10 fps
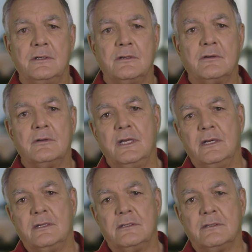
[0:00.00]
You know,
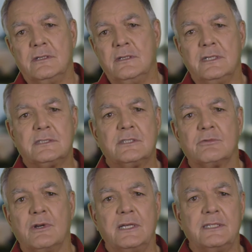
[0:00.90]
and this is
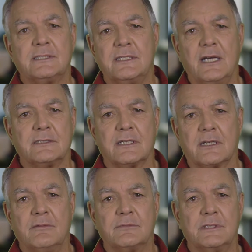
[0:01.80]
where easy does it
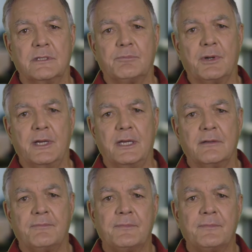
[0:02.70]
comes into play.